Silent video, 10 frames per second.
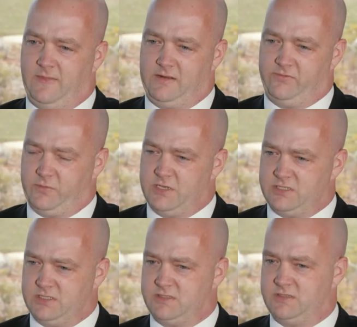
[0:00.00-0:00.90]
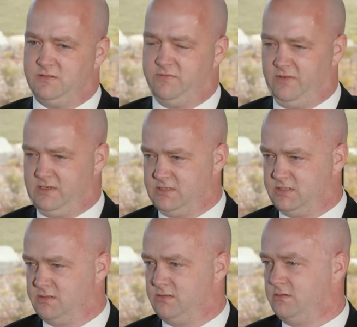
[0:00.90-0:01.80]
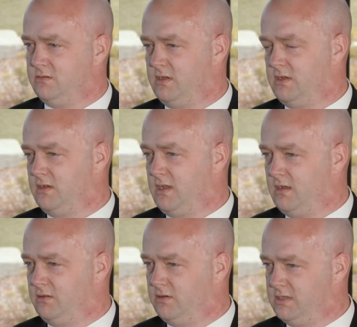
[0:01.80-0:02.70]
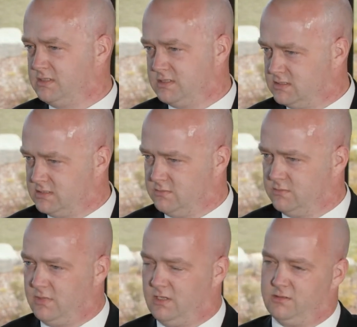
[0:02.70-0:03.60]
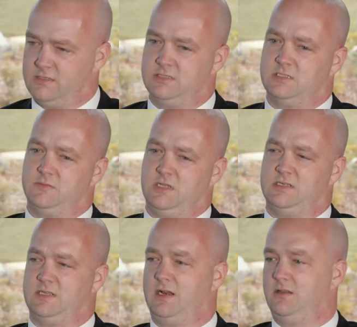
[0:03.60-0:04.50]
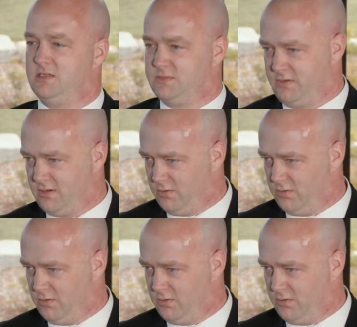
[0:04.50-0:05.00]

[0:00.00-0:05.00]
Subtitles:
That information's fed into our logging system. A logging system that is analysed by our